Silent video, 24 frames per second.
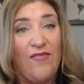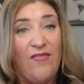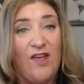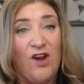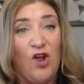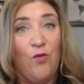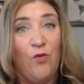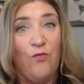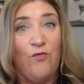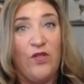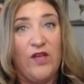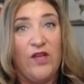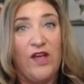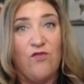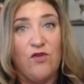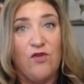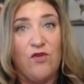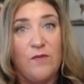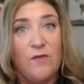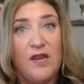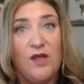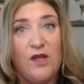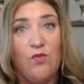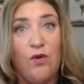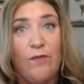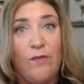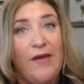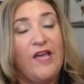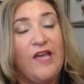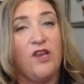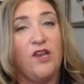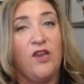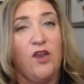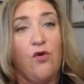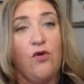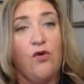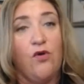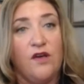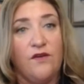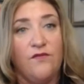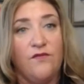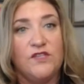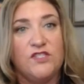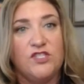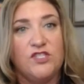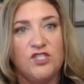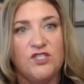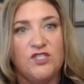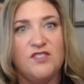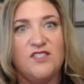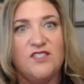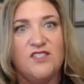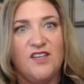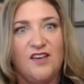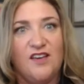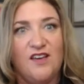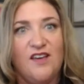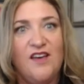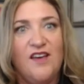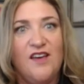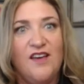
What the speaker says: that hopefully everybody will make a note of, is just to